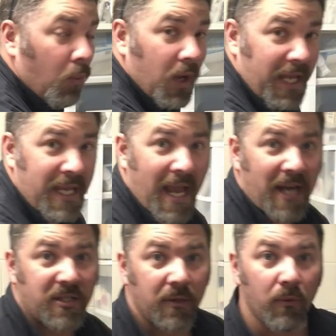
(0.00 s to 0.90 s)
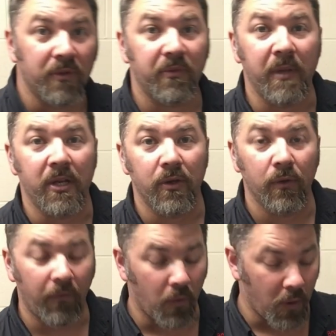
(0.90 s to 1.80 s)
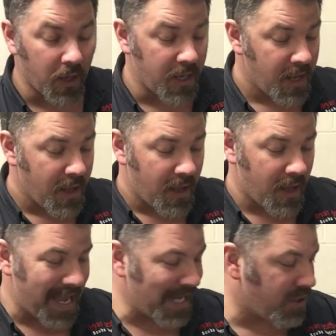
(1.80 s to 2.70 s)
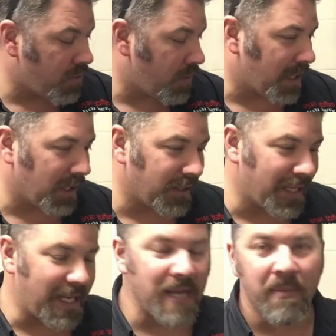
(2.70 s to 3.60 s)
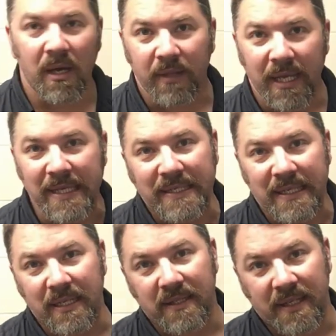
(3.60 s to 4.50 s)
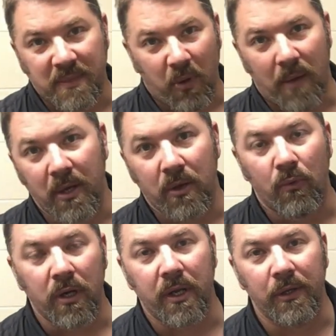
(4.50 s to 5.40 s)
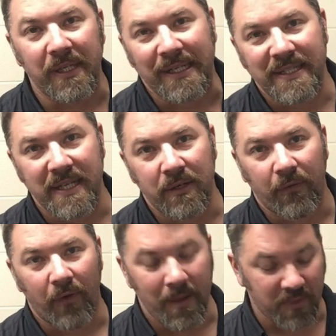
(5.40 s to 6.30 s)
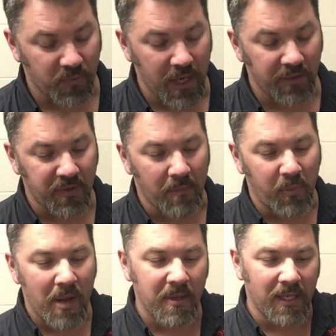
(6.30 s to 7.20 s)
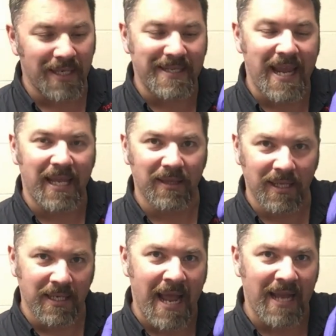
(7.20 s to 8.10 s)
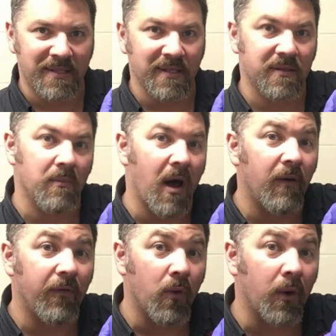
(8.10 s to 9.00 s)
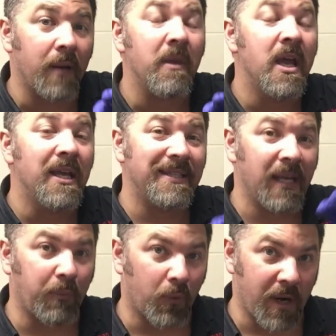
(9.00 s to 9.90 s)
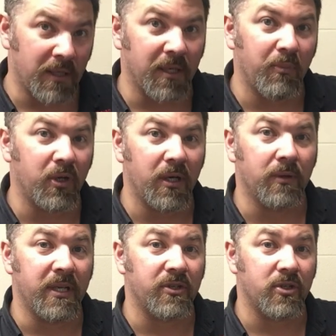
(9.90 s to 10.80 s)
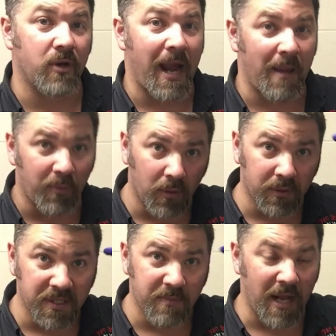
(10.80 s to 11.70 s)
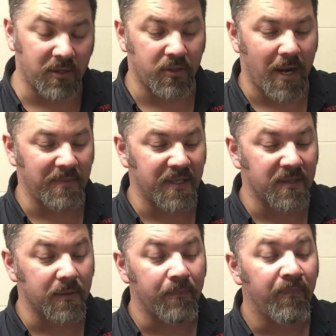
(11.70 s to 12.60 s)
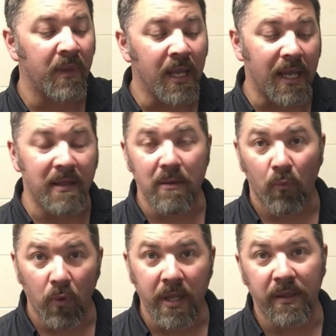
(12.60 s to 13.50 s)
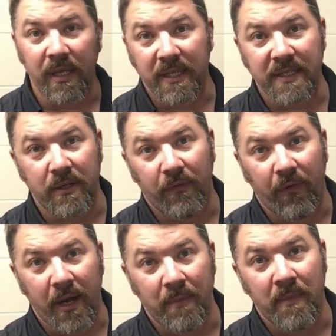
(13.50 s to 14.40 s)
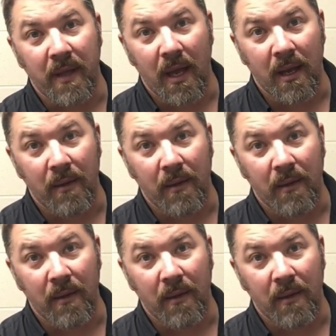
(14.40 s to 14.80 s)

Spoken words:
what he actually wants me to do for it. I know in the email that he sent us, he's probably going to want to go with an extender frame as well. So I'm probably going to take the NAC system off for him, temporarily put it on his strap or on his spider strap system. And then when the extender frame